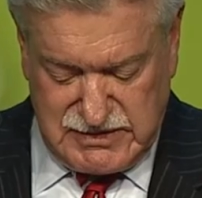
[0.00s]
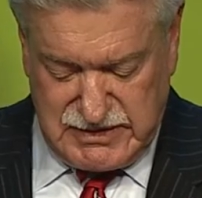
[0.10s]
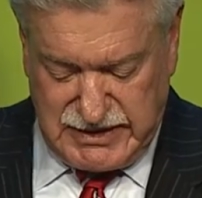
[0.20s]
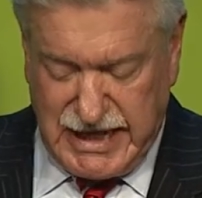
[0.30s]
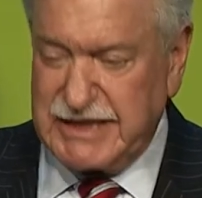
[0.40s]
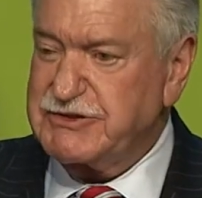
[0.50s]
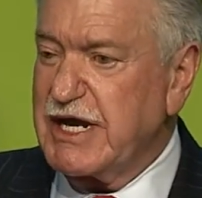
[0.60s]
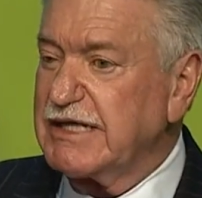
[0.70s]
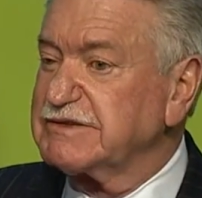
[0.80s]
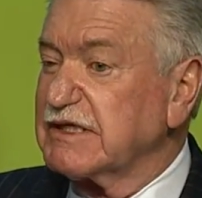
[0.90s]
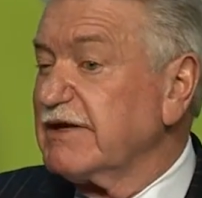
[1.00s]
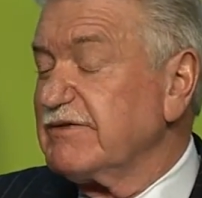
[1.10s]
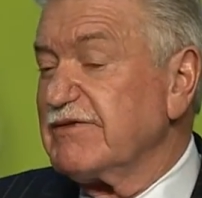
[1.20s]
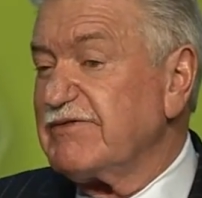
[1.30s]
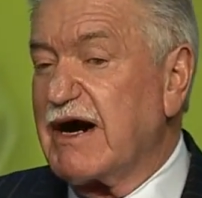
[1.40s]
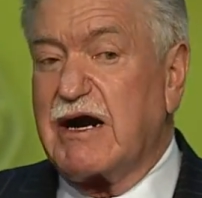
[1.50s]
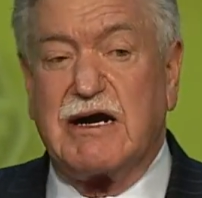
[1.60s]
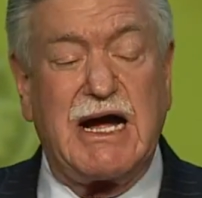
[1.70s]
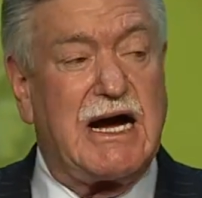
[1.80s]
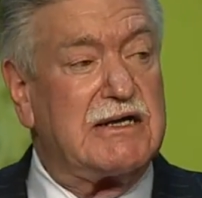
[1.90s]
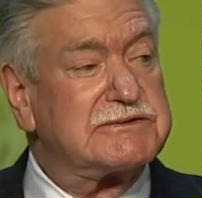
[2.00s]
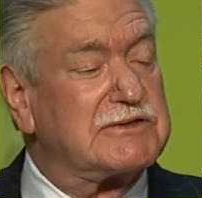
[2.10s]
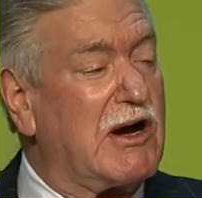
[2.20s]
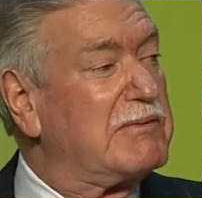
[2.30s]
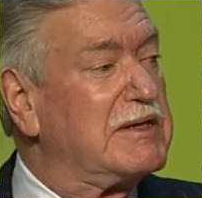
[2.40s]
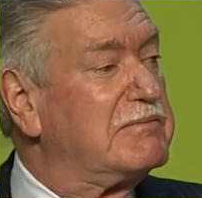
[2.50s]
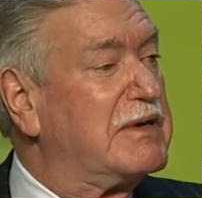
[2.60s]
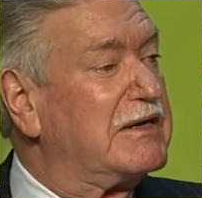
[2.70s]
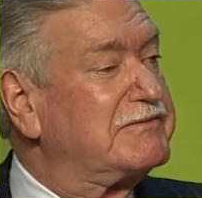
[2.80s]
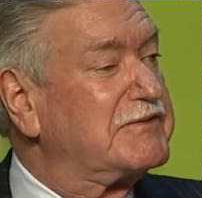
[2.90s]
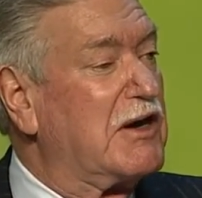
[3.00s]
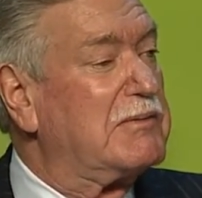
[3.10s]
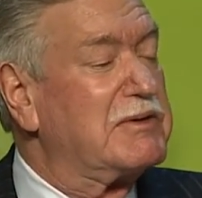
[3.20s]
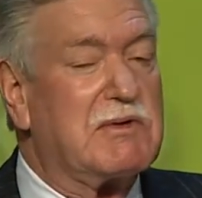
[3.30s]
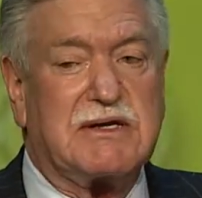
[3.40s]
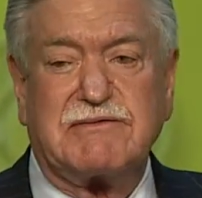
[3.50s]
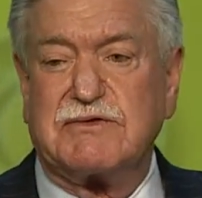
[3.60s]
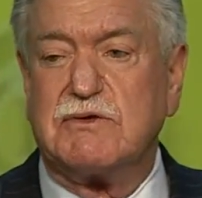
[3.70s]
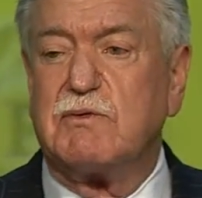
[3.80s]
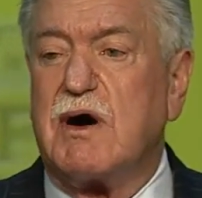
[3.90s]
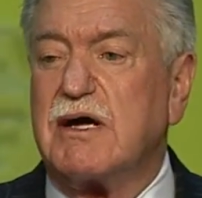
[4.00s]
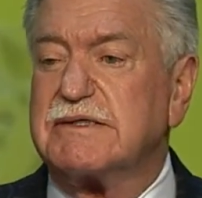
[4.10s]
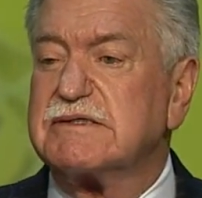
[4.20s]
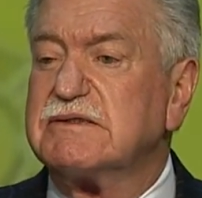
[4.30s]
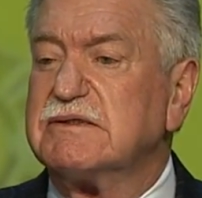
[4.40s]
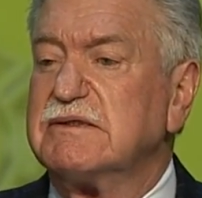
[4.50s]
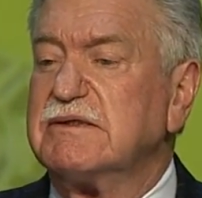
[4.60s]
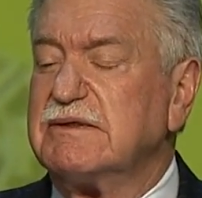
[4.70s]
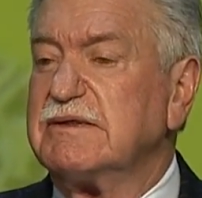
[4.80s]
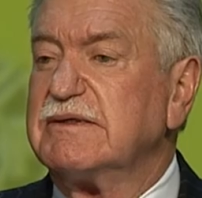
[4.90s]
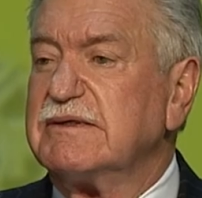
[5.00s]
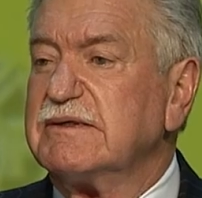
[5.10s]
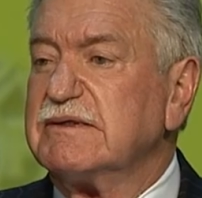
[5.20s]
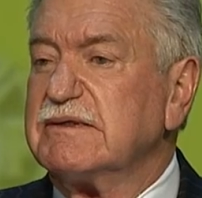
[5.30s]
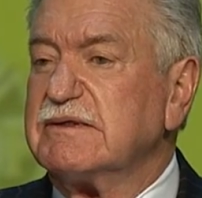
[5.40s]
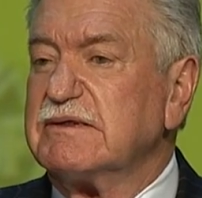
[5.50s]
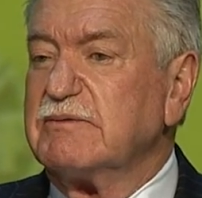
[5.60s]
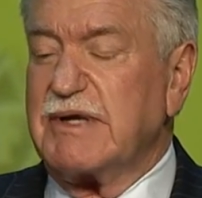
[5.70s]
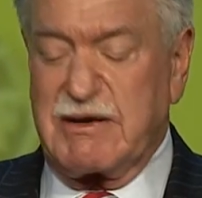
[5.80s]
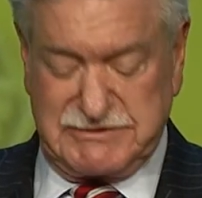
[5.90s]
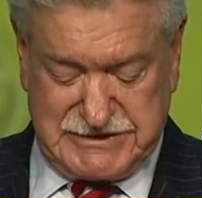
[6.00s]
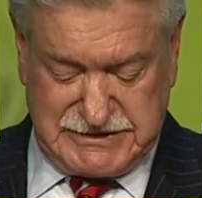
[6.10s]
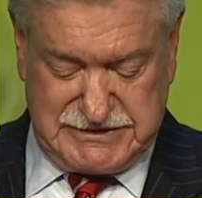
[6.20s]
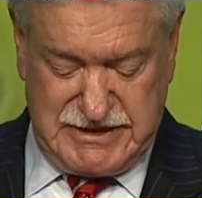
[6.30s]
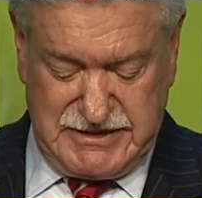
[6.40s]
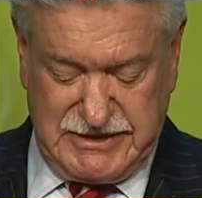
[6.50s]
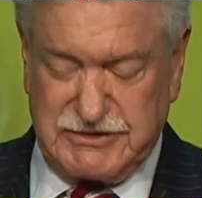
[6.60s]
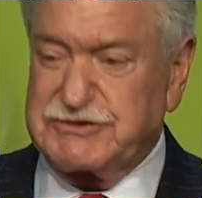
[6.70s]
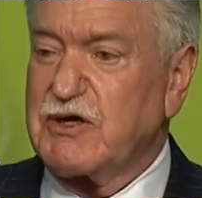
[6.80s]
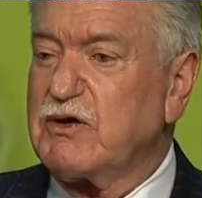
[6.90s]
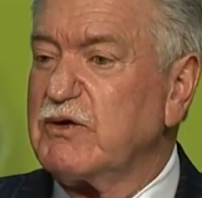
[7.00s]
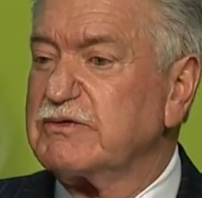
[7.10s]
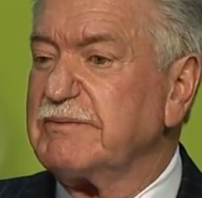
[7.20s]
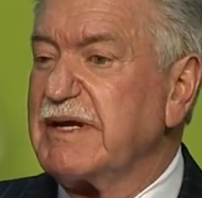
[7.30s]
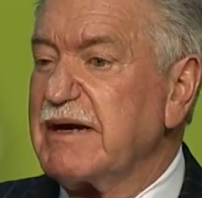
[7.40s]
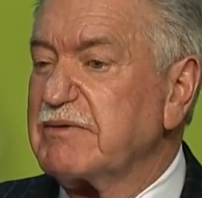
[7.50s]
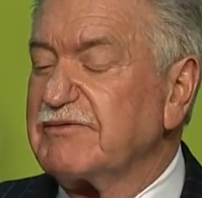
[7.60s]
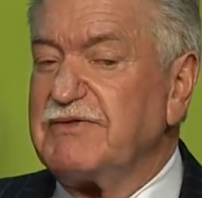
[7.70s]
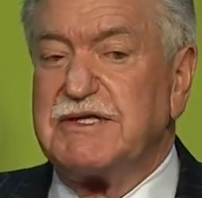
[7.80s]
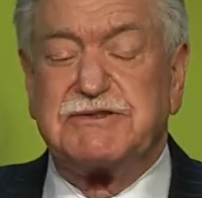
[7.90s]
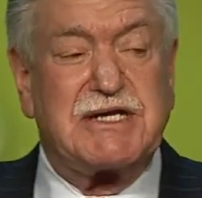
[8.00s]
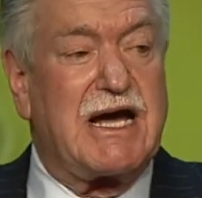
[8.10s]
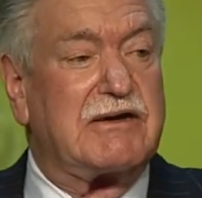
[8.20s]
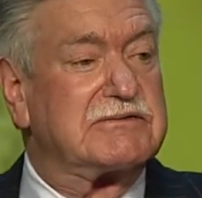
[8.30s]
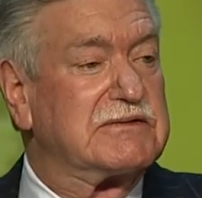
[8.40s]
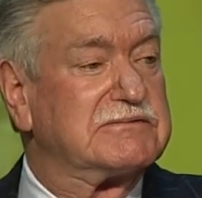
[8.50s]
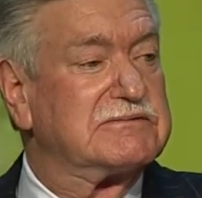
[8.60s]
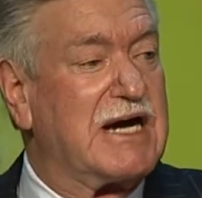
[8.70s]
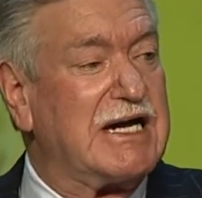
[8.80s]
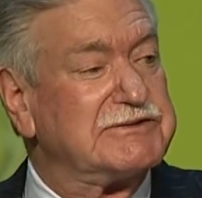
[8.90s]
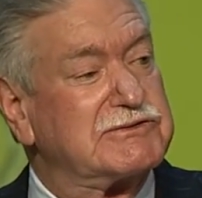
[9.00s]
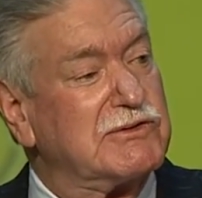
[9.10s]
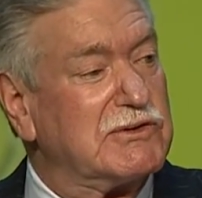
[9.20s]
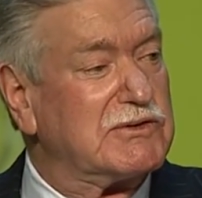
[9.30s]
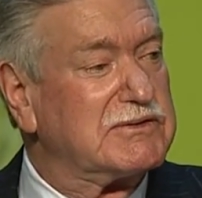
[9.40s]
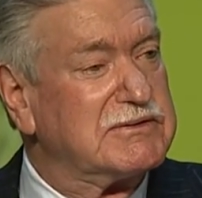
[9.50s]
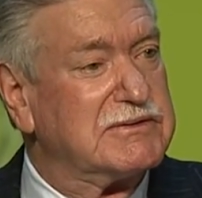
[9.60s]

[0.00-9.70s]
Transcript: I got a chance to live in the firehouse. Call me a buff, call me whatever you want. When I was 16 years old, to be able to finish out high school